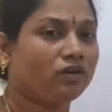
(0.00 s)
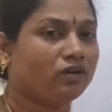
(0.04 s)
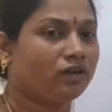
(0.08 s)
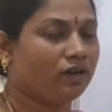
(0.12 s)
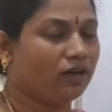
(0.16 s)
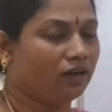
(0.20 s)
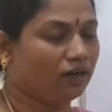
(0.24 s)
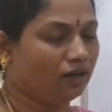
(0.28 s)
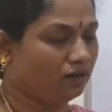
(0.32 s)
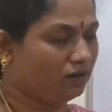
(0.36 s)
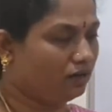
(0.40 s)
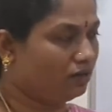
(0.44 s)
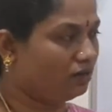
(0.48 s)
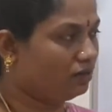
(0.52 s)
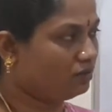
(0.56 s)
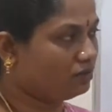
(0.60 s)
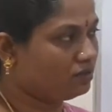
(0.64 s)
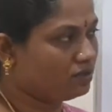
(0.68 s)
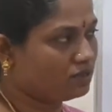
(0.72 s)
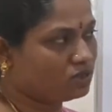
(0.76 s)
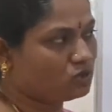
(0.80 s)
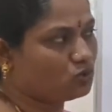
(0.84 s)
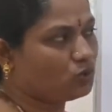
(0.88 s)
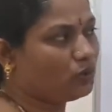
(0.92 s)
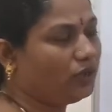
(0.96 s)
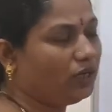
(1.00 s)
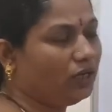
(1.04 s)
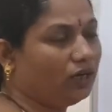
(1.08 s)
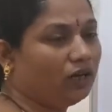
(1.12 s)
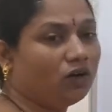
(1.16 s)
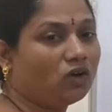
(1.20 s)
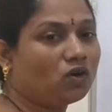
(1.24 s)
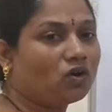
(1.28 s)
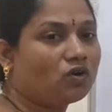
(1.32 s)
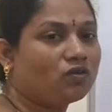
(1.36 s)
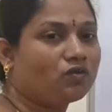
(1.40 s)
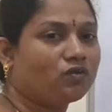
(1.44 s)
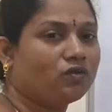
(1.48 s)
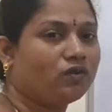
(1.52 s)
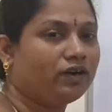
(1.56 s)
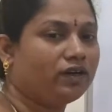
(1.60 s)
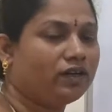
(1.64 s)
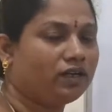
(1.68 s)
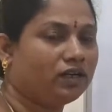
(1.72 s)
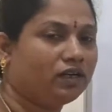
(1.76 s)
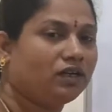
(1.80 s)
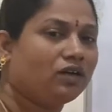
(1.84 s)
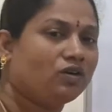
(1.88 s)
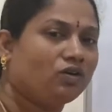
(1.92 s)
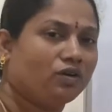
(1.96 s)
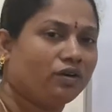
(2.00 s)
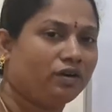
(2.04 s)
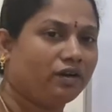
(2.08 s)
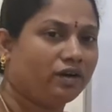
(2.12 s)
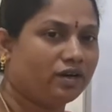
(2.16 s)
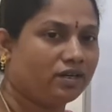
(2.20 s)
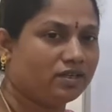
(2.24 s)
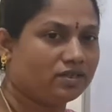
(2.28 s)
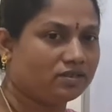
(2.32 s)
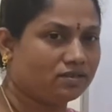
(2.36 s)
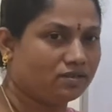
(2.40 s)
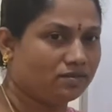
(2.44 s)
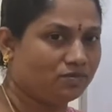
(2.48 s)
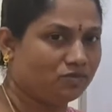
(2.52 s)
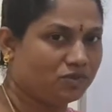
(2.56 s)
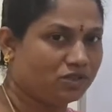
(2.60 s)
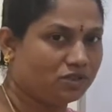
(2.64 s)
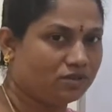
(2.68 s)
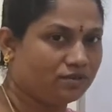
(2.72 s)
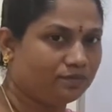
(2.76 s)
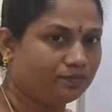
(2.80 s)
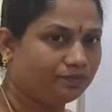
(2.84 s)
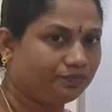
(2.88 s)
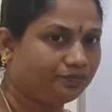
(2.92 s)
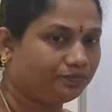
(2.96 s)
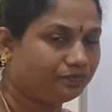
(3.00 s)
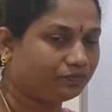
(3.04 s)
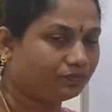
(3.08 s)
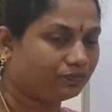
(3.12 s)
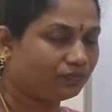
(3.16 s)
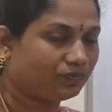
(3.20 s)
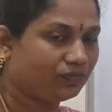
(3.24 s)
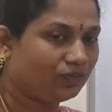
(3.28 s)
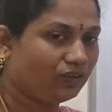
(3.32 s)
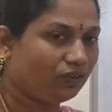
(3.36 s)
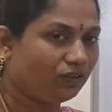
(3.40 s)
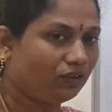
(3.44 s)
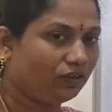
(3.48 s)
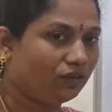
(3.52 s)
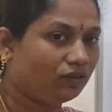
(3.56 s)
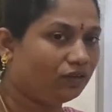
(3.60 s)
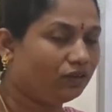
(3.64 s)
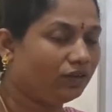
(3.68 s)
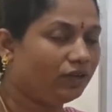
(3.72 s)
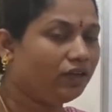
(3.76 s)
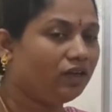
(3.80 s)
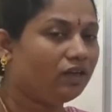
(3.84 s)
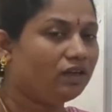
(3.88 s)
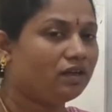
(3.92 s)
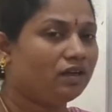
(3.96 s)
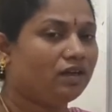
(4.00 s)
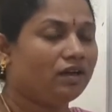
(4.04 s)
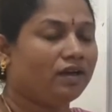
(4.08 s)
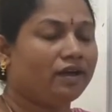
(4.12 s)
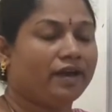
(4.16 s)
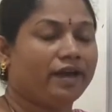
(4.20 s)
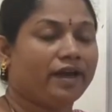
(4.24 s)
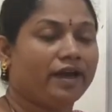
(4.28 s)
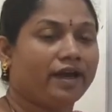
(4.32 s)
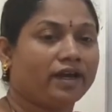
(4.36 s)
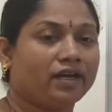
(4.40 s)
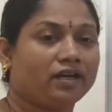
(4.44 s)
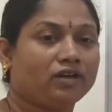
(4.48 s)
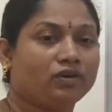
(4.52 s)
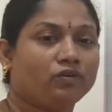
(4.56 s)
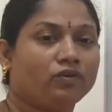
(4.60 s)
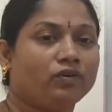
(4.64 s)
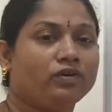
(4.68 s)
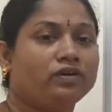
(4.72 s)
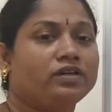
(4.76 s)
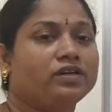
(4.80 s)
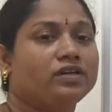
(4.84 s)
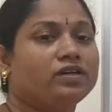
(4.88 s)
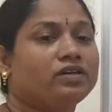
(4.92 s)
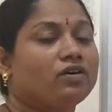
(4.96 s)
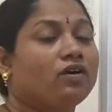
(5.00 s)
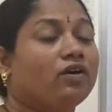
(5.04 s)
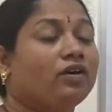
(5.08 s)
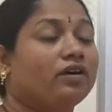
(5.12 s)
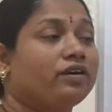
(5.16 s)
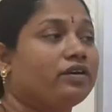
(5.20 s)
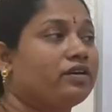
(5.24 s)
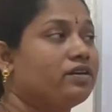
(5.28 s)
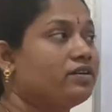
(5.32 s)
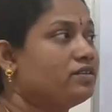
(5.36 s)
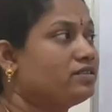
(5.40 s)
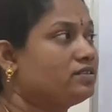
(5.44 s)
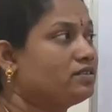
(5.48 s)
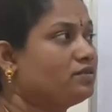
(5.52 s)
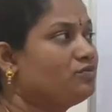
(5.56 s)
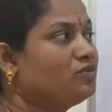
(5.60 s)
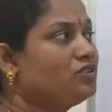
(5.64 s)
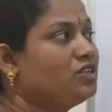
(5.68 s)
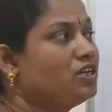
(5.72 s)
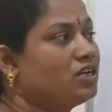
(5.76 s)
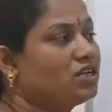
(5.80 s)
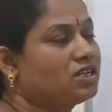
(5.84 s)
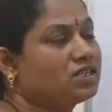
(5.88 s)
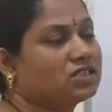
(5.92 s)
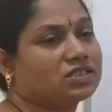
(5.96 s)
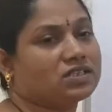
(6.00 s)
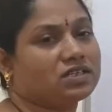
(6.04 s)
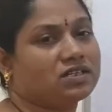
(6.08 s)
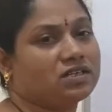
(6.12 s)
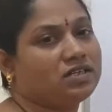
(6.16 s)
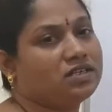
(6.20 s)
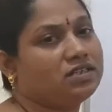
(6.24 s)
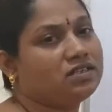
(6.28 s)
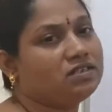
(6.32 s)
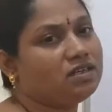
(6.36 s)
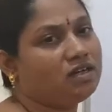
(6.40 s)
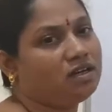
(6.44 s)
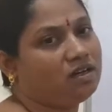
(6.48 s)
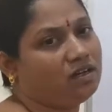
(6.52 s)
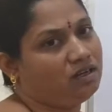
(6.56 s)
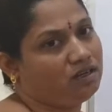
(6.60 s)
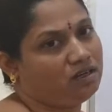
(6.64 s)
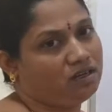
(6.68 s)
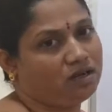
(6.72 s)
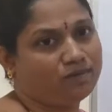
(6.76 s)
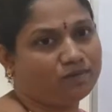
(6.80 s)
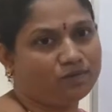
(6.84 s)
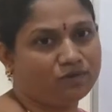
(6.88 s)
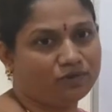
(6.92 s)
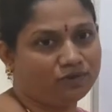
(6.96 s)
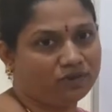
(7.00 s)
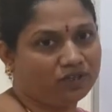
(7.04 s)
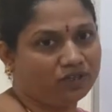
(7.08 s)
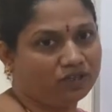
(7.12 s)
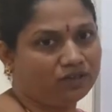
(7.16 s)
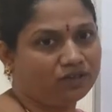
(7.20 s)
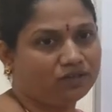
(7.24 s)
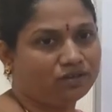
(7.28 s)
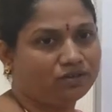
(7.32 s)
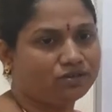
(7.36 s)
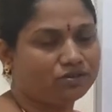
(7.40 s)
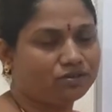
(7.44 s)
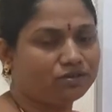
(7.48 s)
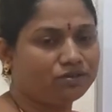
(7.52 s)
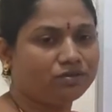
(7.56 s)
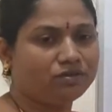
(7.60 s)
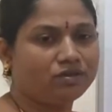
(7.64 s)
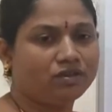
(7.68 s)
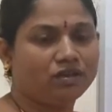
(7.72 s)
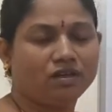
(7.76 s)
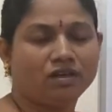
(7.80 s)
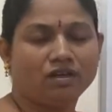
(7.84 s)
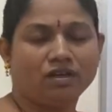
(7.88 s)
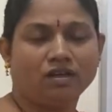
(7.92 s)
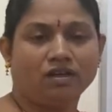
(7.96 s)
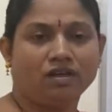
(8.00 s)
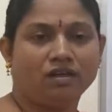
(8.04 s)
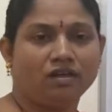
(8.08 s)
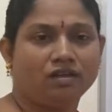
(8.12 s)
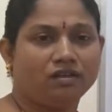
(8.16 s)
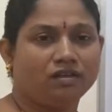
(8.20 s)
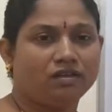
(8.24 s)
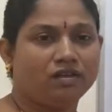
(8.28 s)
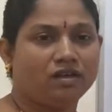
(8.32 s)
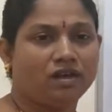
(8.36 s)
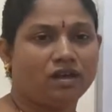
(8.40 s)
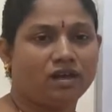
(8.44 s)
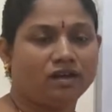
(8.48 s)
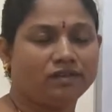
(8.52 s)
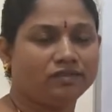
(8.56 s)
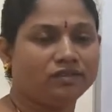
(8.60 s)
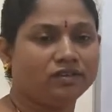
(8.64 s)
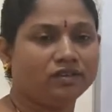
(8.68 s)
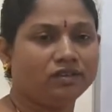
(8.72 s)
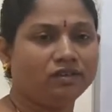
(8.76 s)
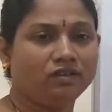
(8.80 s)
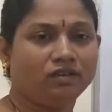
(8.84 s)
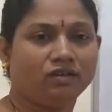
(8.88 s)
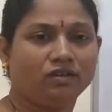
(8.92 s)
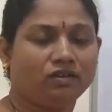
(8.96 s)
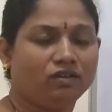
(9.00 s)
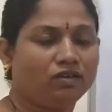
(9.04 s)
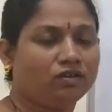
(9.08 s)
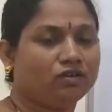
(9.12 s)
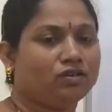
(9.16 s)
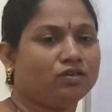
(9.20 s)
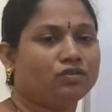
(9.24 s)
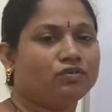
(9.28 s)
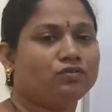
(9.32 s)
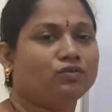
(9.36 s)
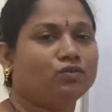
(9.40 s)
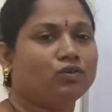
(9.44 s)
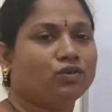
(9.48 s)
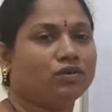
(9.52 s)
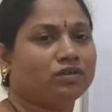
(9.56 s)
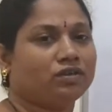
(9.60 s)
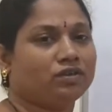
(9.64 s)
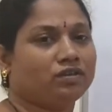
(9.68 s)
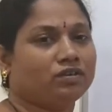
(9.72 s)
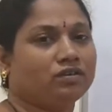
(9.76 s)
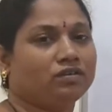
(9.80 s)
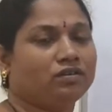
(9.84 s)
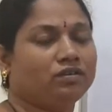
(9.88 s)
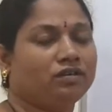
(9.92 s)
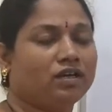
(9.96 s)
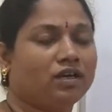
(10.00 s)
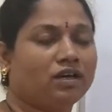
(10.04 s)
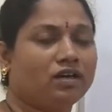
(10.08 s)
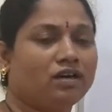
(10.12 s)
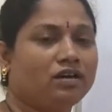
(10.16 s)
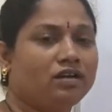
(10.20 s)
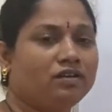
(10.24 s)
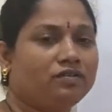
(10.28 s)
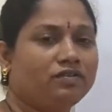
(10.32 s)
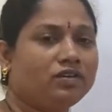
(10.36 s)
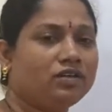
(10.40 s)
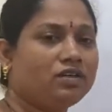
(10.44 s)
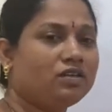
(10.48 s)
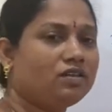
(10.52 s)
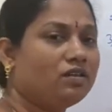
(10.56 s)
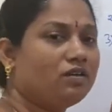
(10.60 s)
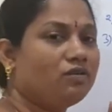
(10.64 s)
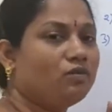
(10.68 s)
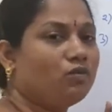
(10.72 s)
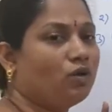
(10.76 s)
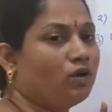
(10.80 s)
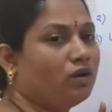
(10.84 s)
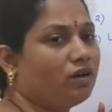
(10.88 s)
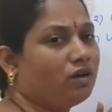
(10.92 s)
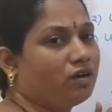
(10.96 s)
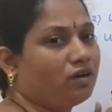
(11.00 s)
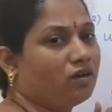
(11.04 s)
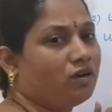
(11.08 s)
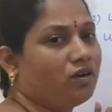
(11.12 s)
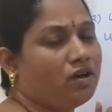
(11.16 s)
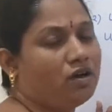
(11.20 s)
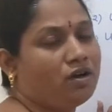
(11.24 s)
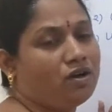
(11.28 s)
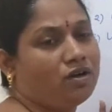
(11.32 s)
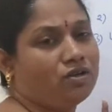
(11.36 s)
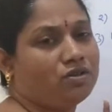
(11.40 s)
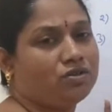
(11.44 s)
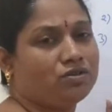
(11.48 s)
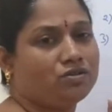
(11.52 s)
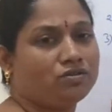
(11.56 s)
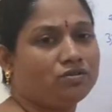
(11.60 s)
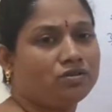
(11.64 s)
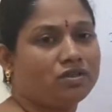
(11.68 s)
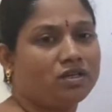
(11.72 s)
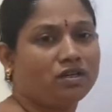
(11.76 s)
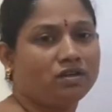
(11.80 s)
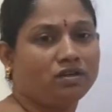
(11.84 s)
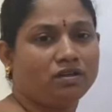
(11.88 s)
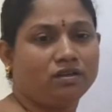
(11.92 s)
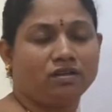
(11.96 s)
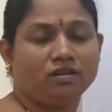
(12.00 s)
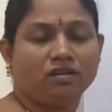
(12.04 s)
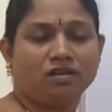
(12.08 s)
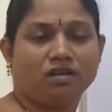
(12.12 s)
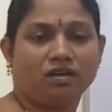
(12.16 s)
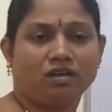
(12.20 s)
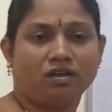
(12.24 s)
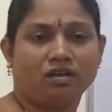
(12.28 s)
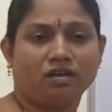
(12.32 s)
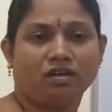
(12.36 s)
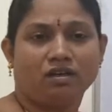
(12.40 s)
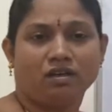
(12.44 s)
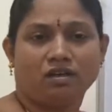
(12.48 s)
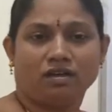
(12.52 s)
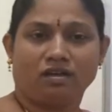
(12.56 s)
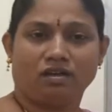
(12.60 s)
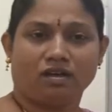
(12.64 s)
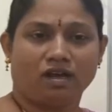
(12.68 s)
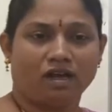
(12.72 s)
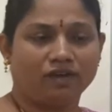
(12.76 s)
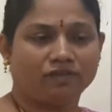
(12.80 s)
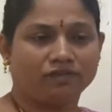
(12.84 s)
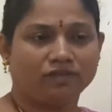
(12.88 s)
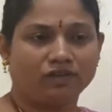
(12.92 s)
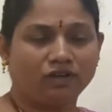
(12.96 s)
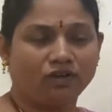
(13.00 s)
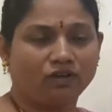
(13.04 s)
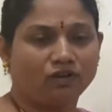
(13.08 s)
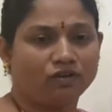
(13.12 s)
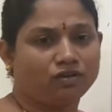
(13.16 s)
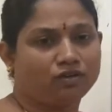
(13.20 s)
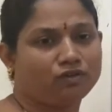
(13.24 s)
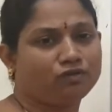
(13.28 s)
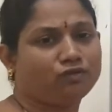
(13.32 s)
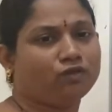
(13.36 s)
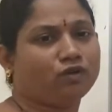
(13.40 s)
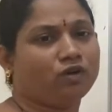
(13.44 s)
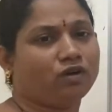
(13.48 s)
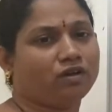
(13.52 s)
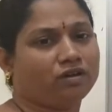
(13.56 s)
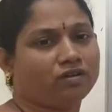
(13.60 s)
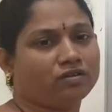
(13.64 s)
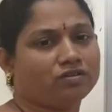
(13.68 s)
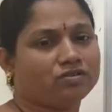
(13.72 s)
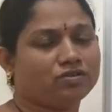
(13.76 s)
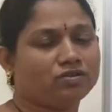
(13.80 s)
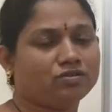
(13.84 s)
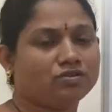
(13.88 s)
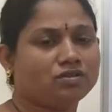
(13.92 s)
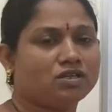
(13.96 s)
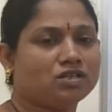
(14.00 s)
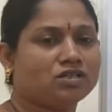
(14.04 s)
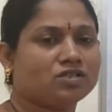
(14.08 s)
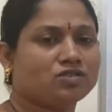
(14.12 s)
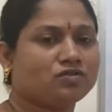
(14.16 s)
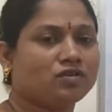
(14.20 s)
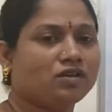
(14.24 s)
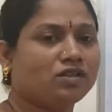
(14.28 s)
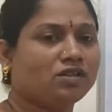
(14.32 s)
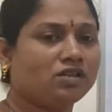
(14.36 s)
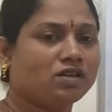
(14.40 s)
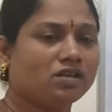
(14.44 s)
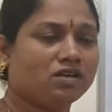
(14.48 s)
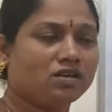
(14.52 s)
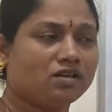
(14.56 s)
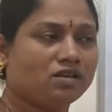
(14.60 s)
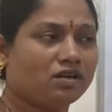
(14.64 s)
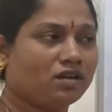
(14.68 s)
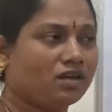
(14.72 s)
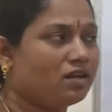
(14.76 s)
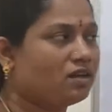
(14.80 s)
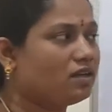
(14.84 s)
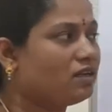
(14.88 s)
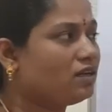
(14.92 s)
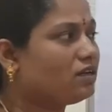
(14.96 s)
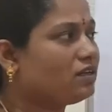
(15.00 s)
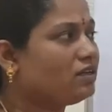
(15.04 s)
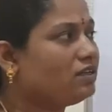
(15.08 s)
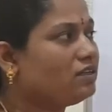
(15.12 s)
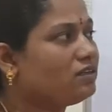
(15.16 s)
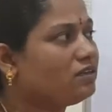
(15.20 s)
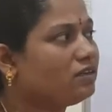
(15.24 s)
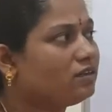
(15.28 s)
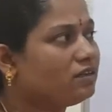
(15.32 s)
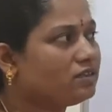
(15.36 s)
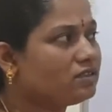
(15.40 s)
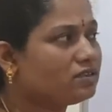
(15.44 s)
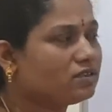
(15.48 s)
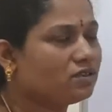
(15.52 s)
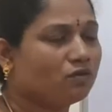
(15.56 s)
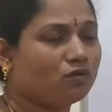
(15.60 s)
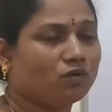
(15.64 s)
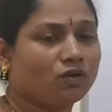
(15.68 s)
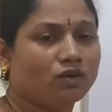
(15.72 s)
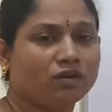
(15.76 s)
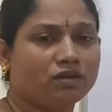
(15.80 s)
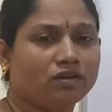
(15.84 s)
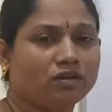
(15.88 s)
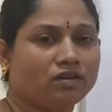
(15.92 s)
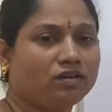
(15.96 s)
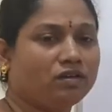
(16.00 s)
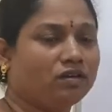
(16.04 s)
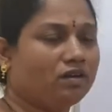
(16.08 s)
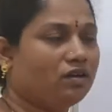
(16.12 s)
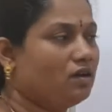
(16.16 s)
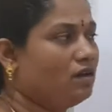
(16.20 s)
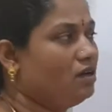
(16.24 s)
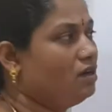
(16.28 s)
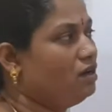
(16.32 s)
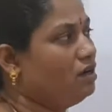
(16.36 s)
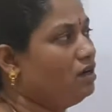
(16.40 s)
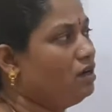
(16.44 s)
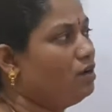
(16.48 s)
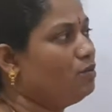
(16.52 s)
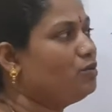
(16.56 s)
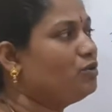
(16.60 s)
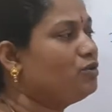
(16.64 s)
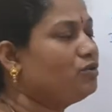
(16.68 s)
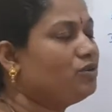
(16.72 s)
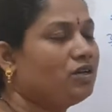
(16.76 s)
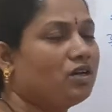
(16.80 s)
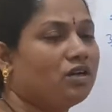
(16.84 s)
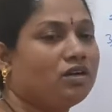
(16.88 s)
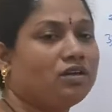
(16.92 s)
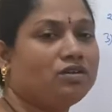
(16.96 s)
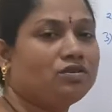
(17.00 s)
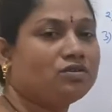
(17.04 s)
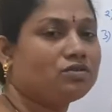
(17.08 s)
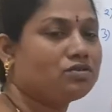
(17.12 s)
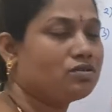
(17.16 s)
aquatic organisms, okay, aquatic organism, they excrete ammonia. So they have the lot of water, they are living in the water, so they have the lot of water, so that's why they directly release the water ammonia into